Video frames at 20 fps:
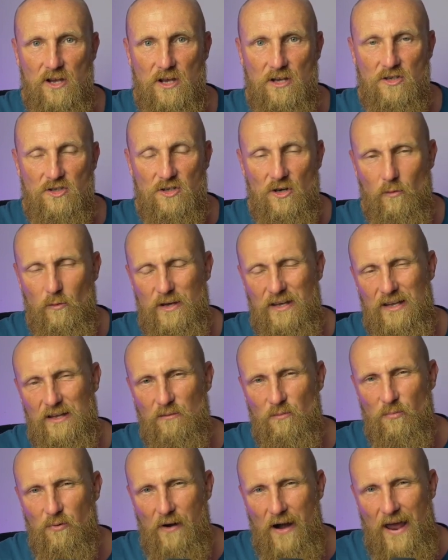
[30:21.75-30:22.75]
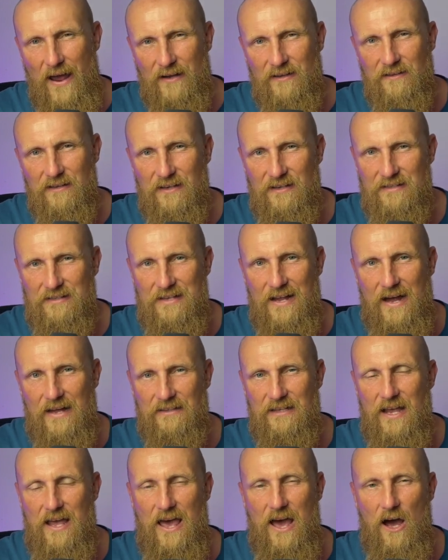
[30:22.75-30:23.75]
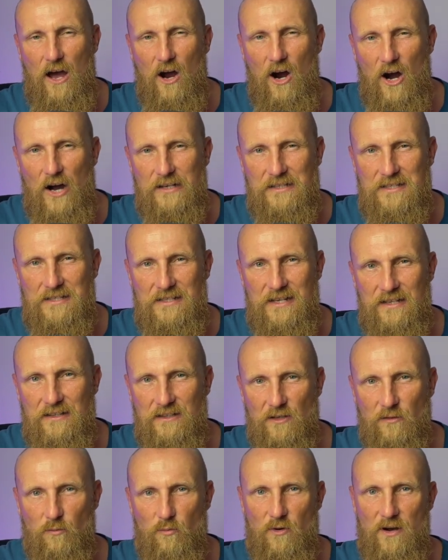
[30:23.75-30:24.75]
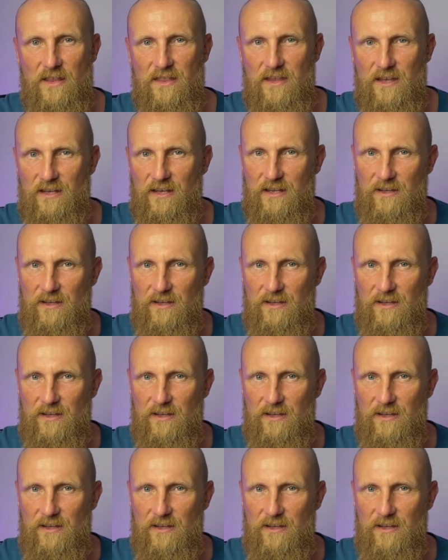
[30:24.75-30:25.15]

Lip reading: so we can practice that heart-centered breathing.